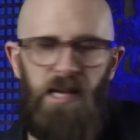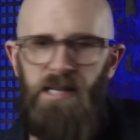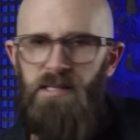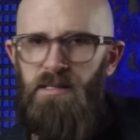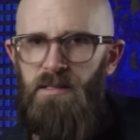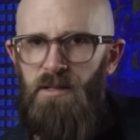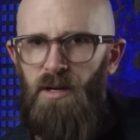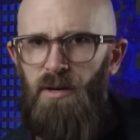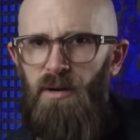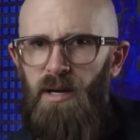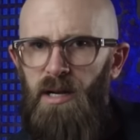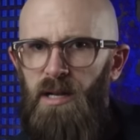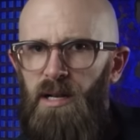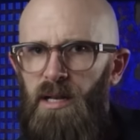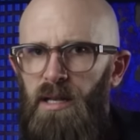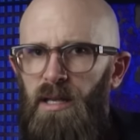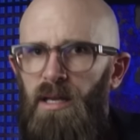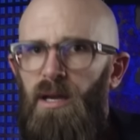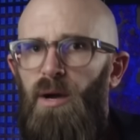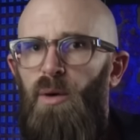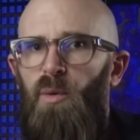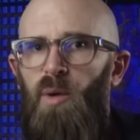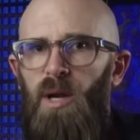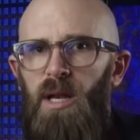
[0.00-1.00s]

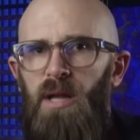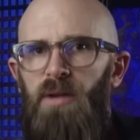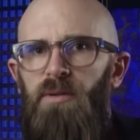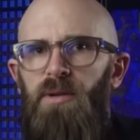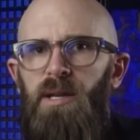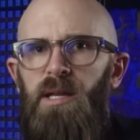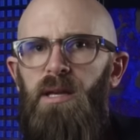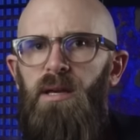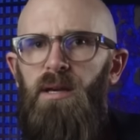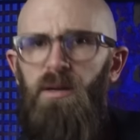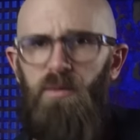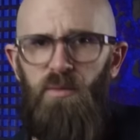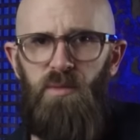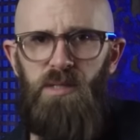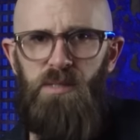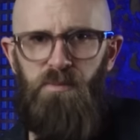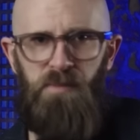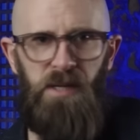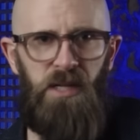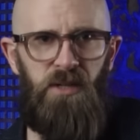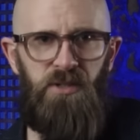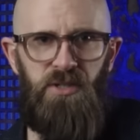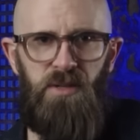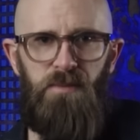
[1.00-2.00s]
Historically, Wallonia was
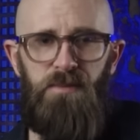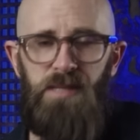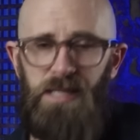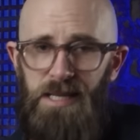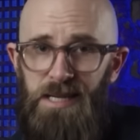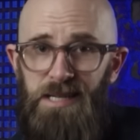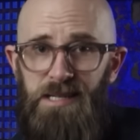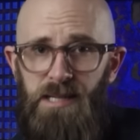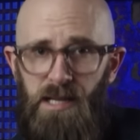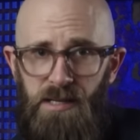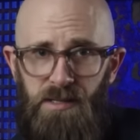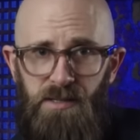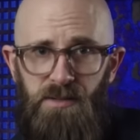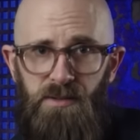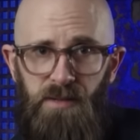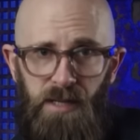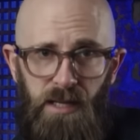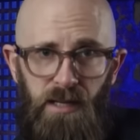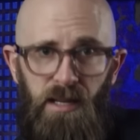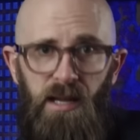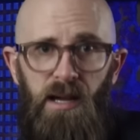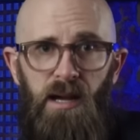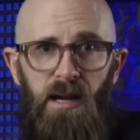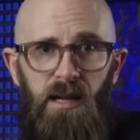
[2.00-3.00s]
Belgium's
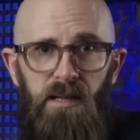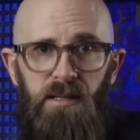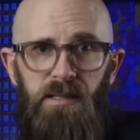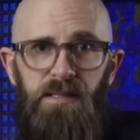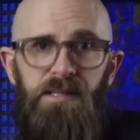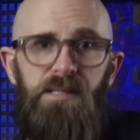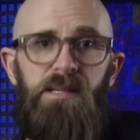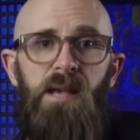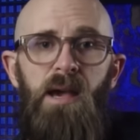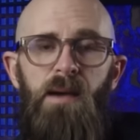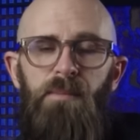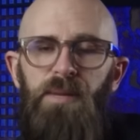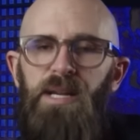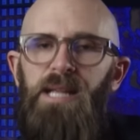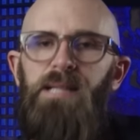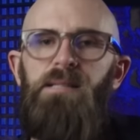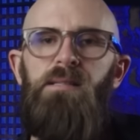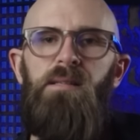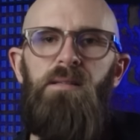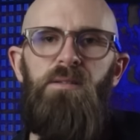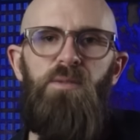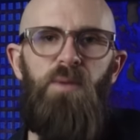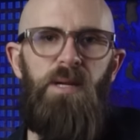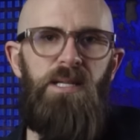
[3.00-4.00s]
industrial heartland, but
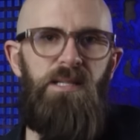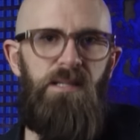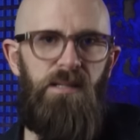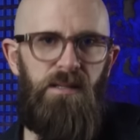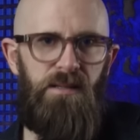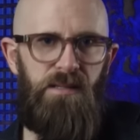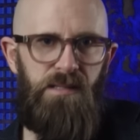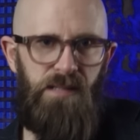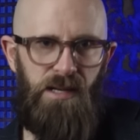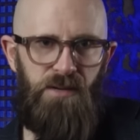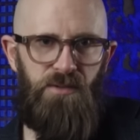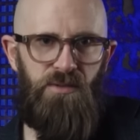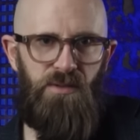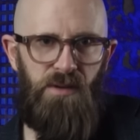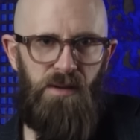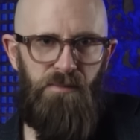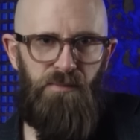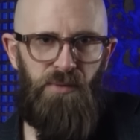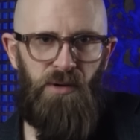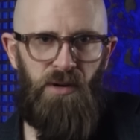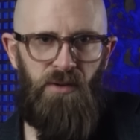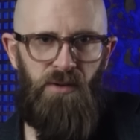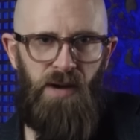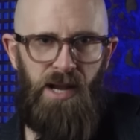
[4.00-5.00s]
as the 20th century
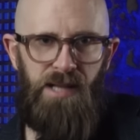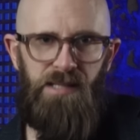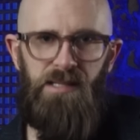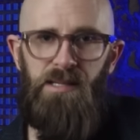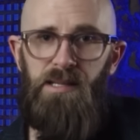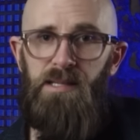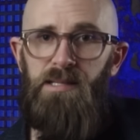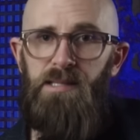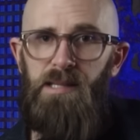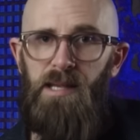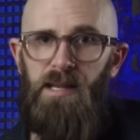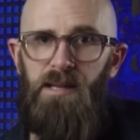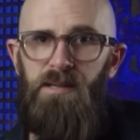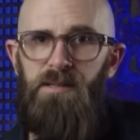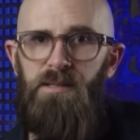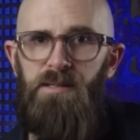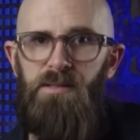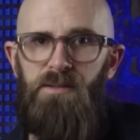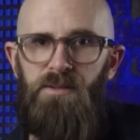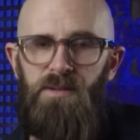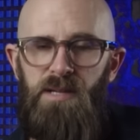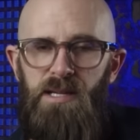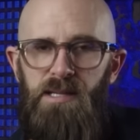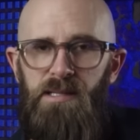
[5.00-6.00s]
progressed, its
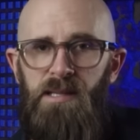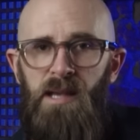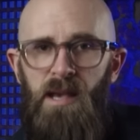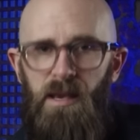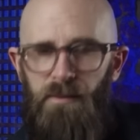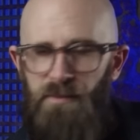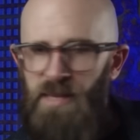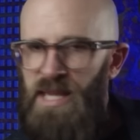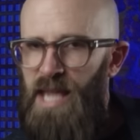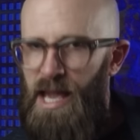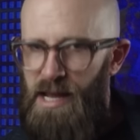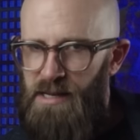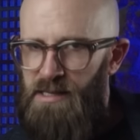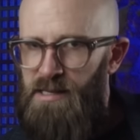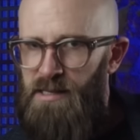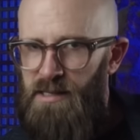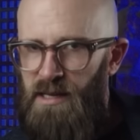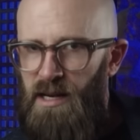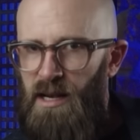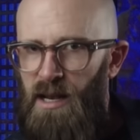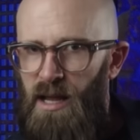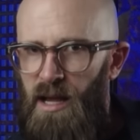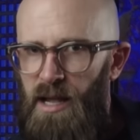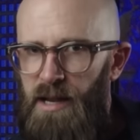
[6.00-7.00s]
industries began to
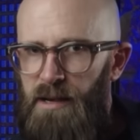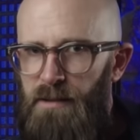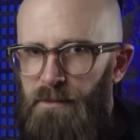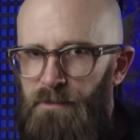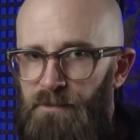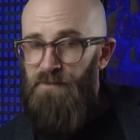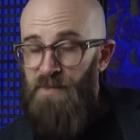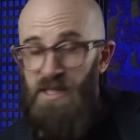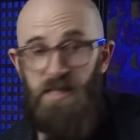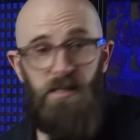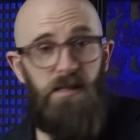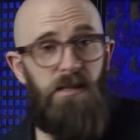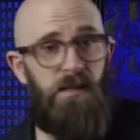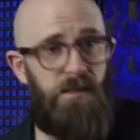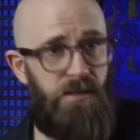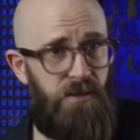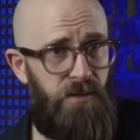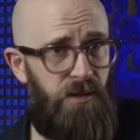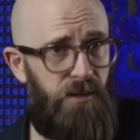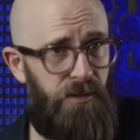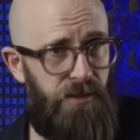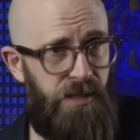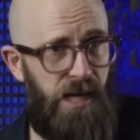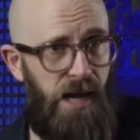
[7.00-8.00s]
decline. This
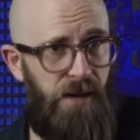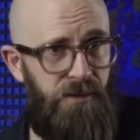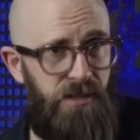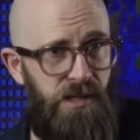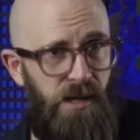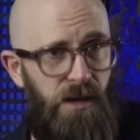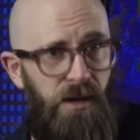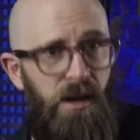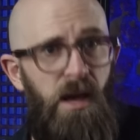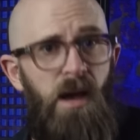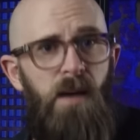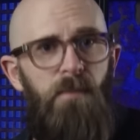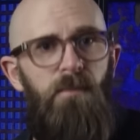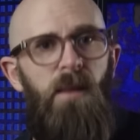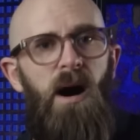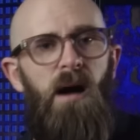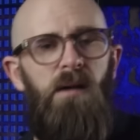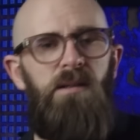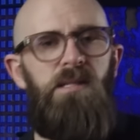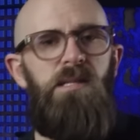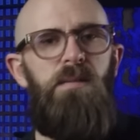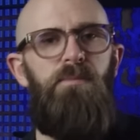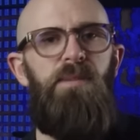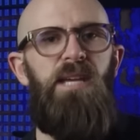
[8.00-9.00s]
industrial downturn
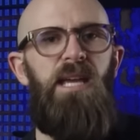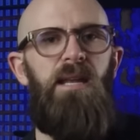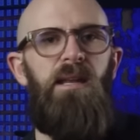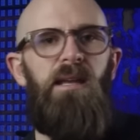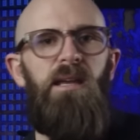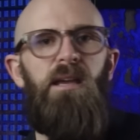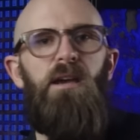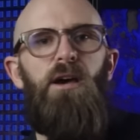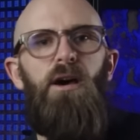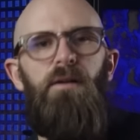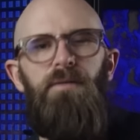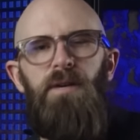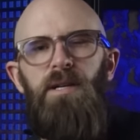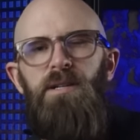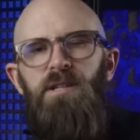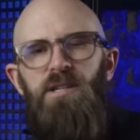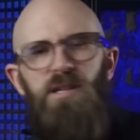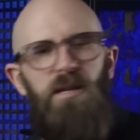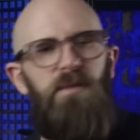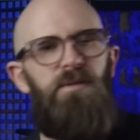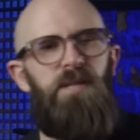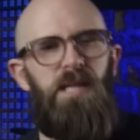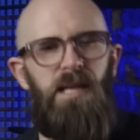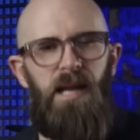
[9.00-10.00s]
marked the beginning of a
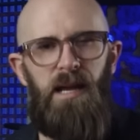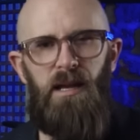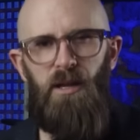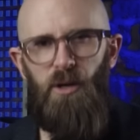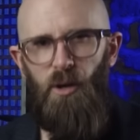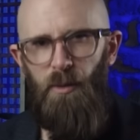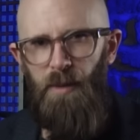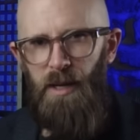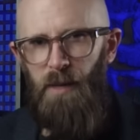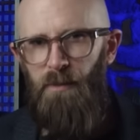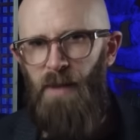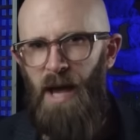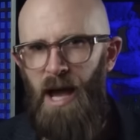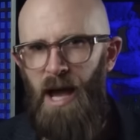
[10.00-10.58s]
shift in economic